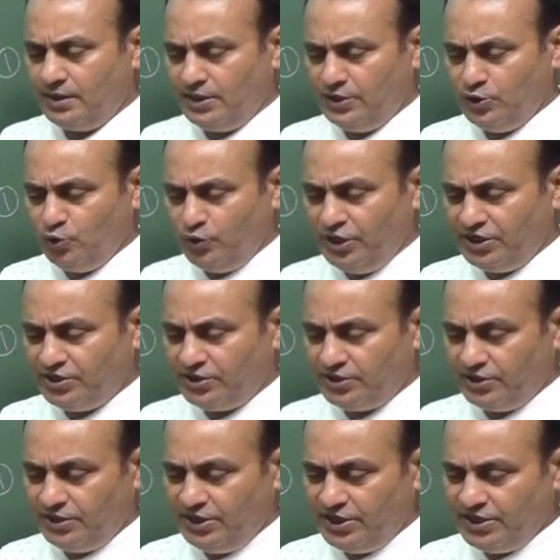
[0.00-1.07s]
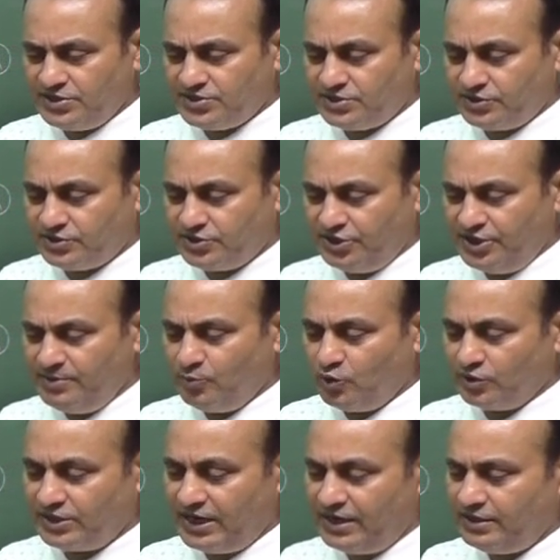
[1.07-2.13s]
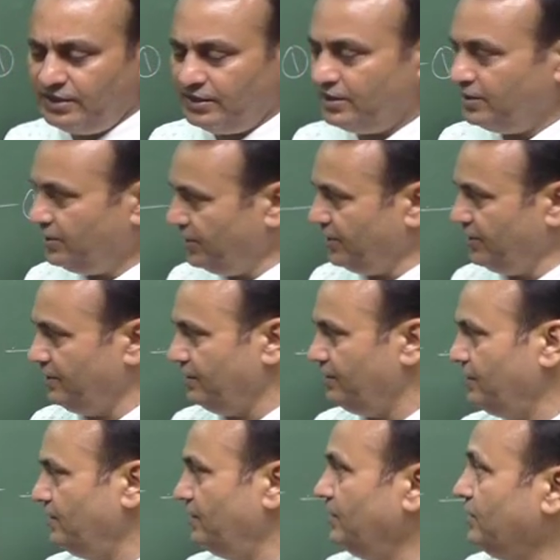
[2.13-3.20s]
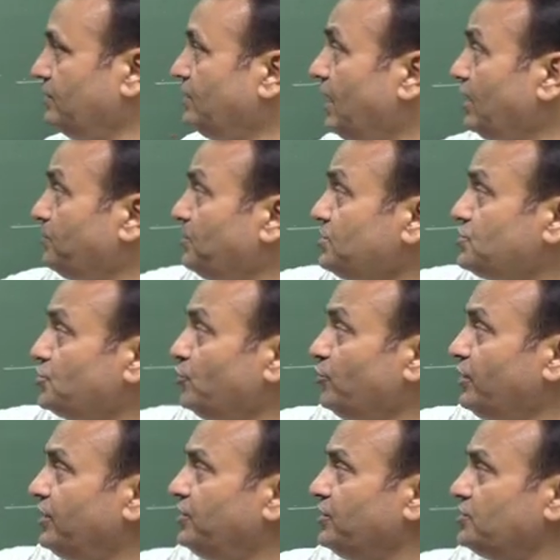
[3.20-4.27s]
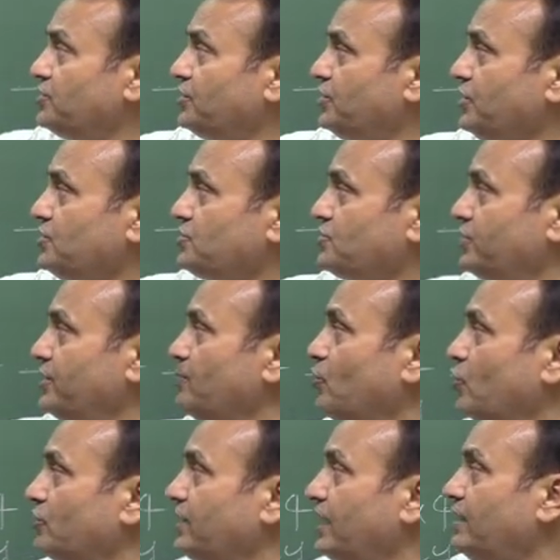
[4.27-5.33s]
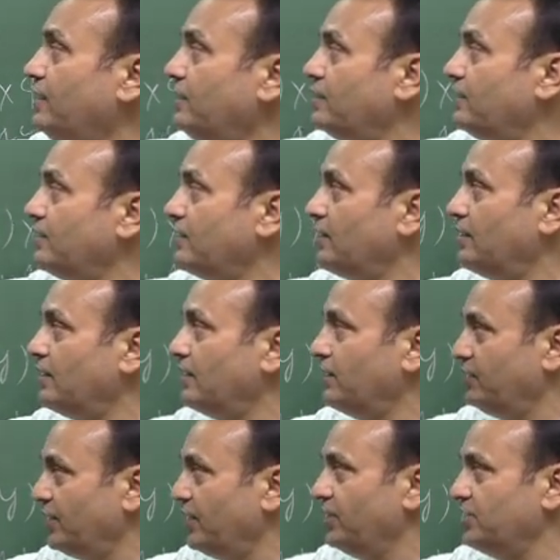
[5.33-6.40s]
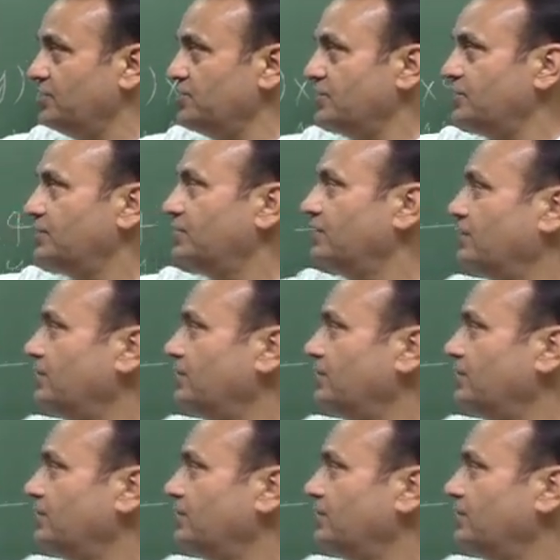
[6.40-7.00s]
unit is 3 more than 10. That means unit digit is 3 more than 10 digit.